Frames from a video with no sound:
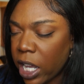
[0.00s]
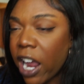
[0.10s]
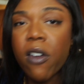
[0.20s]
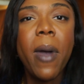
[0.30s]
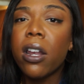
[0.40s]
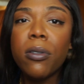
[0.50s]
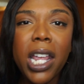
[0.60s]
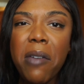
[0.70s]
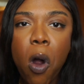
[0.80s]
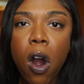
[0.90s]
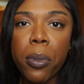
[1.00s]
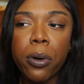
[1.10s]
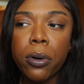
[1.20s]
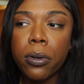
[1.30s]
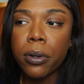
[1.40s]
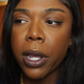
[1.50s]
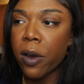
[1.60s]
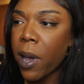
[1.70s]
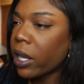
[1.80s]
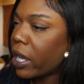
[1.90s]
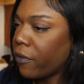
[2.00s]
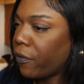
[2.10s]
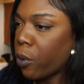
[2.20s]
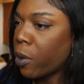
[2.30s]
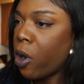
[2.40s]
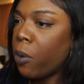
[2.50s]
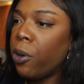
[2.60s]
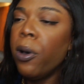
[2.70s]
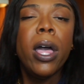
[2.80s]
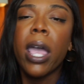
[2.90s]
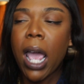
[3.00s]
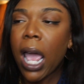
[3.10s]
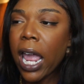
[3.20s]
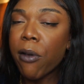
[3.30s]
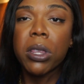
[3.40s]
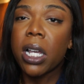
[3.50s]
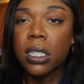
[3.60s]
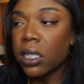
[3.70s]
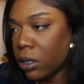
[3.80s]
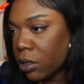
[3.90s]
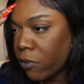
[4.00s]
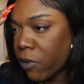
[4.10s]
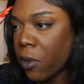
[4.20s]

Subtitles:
Everybody don't need marble. Everybody can afford marble, and everything doesn't look good with